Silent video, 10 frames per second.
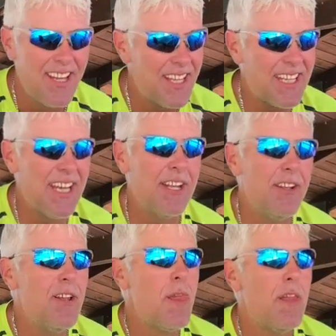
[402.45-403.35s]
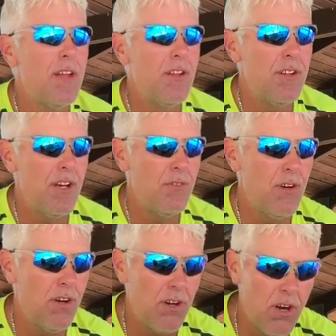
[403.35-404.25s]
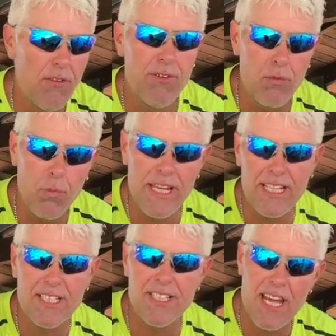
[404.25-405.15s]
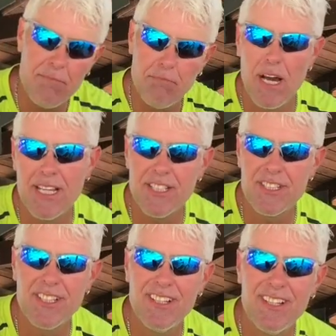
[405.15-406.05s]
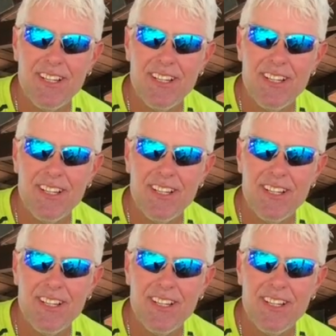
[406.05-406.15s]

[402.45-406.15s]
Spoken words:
Again, over weeks and months,